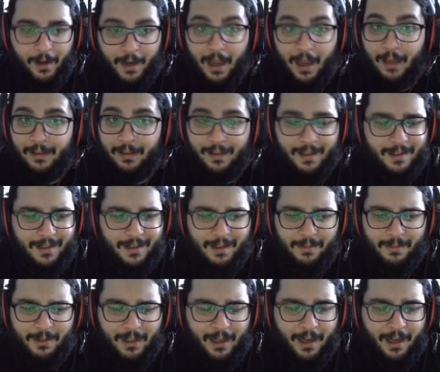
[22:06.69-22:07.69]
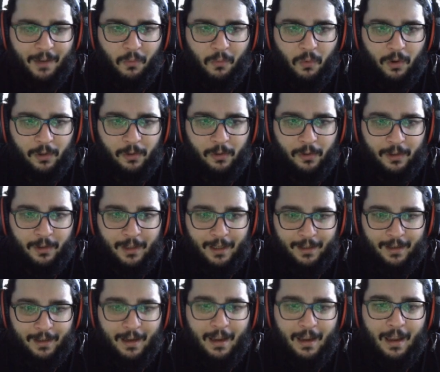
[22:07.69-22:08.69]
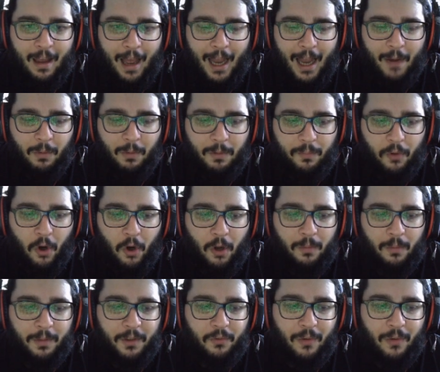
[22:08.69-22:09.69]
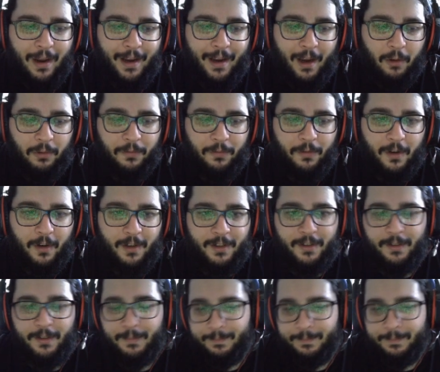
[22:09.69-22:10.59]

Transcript: Yeah, this seems like a warlord that I would probably try out first.